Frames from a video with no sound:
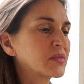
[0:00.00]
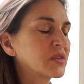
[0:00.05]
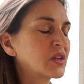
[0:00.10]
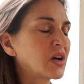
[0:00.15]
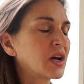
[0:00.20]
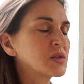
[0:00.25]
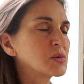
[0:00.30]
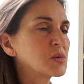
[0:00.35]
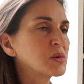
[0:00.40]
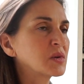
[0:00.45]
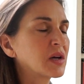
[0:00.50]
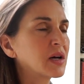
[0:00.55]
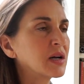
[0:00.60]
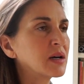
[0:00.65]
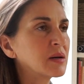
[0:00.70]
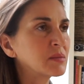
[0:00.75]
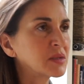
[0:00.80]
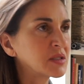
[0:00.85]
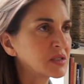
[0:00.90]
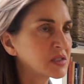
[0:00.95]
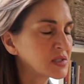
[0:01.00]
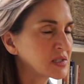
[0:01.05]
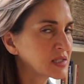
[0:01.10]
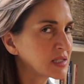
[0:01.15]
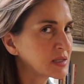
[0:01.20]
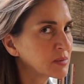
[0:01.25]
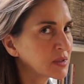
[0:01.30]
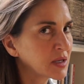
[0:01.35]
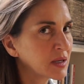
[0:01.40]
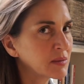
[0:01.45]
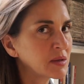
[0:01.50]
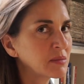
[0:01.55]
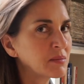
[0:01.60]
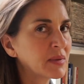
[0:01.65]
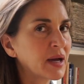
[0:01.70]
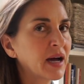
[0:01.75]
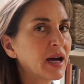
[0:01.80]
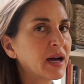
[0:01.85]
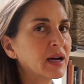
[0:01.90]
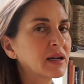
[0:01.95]
Thoughts will come, but just keep coming
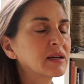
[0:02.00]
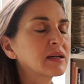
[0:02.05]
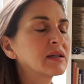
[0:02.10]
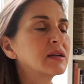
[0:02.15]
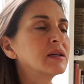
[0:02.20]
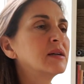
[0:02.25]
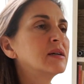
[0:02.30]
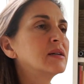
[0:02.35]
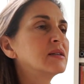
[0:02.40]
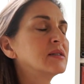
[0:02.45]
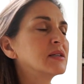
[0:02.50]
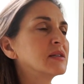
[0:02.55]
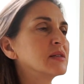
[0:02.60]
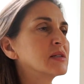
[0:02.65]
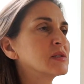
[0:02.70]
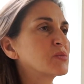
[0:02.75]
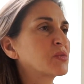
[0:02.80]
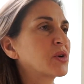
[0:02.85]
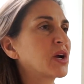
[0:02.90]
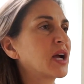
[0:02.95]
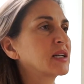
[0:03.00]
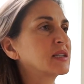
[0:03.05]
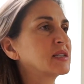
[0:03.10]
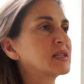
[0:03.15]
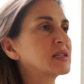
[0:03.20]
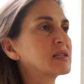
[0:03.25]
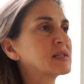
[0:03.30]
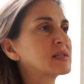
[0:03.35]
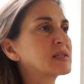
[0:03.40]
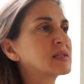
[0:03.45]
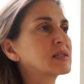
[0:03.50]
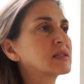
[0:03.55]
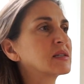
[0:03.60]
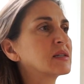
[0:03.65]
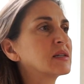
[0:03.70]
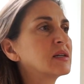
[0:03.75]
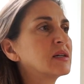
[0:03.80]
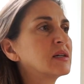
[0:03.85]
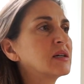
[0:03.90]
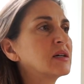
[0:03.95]
back to this
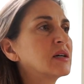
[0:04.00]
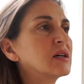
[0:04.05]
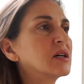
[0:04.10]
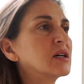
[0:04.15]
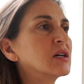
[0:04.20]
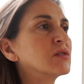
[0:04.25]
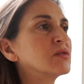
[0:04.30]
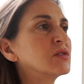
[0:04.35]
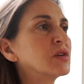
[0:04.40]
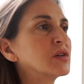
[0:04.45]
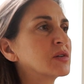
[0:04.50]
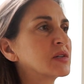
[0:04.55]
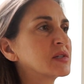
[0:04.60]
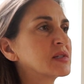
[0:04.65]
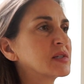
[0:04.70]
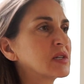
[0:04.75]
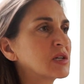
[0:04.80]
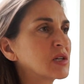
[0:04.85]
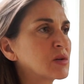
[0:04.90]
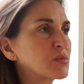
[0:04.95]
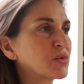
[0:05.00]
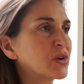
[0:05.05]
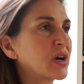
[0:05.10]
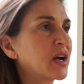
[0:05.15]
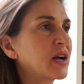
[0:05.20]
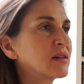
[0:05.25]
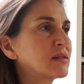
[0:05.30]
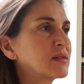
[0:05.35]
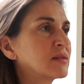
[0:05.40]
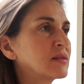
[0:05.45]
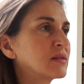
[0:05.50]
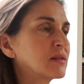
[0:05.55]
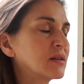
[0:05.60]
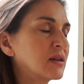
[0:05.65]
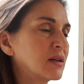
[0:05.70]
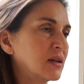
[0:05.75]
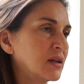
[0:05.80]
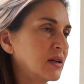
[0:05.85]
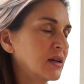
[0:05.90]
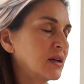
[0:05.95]
practice of noticing your breath
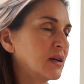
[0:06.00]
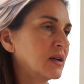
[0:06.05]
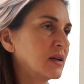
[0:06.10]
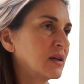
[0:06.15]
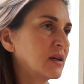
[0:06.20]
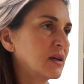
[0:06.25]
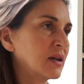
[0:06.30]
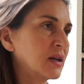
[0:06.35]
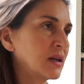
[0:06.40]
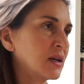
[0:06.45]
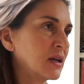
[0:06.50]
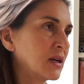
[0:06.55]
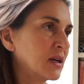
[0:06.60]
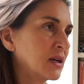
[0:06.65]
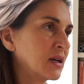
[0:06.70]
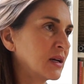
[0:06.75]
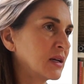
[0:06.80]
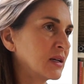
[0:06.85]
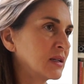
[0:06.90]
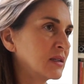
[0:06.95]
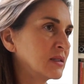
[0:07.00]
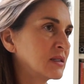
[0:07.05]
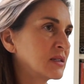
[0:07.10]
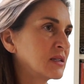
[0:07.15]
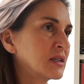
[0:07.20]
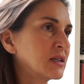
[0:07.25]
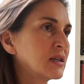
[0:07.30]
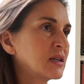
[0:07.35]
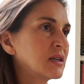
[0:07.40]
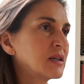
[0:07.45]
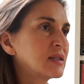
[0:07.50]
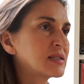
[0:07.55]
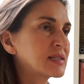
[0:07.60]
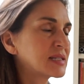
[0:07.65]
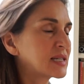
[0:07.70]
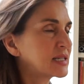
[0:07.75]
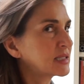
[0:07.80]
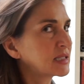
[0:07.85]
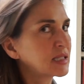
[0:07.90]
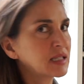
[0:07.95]
and
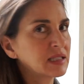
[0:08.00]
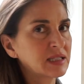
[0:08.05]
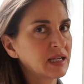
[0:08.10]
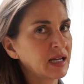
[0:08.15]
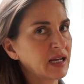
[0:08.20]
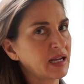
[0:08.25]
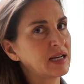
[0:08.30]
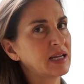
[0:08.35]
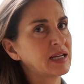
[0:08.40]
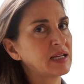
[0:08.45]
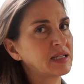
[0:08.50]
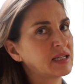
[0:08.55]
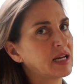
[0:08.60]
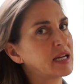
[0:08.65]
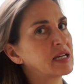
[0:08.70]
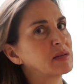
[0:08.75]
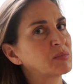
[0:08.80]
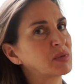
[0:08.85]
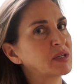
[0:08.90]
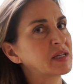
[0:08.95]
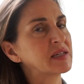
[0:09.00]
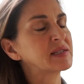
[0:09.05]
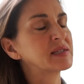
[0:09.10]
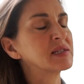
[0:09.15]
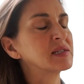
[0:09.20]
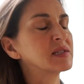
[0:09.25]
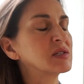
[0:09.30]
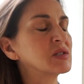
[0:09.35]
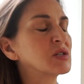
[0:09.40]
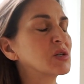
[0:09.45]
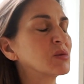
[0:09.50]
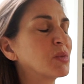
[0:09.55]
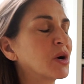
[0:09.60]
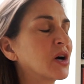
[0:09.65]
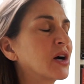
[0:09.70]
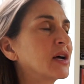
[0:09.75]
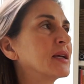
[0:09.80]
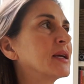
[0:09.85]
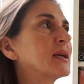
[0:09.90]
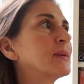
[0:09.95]
sending it to any tight places in your
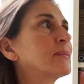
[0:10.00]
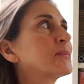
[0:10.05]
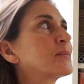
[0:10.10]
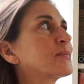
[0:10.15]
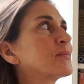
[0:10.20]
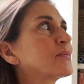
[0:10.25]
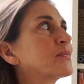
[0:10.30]
body.